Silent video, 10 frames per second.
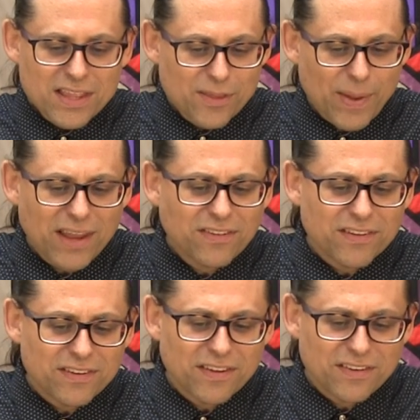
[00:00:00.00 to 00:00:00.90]
The man's
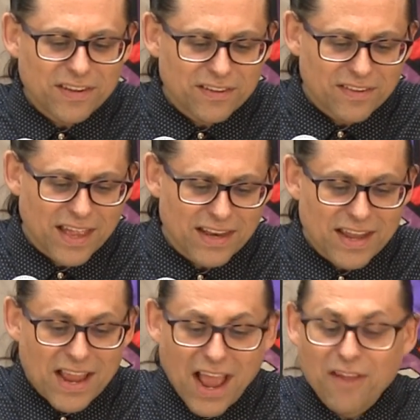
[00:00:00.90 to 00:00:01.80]
insistence that
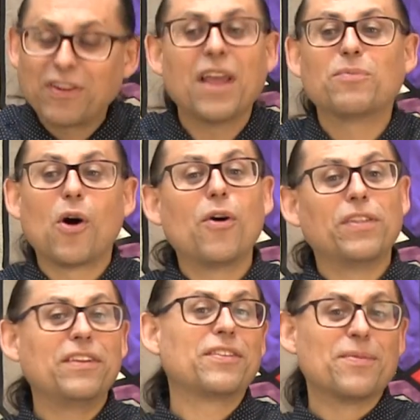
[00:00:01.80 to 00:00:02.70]
I've kept all
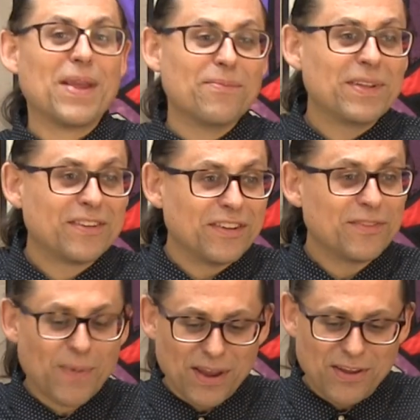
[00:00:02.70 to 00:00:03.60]
these commandments
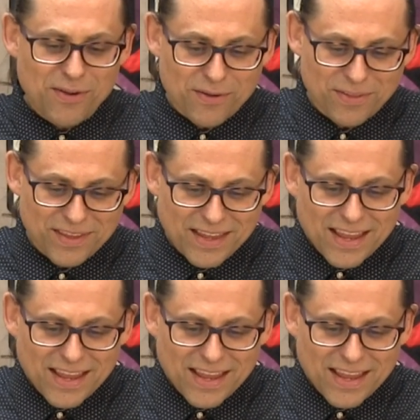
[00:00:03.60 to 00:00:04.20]
since my youth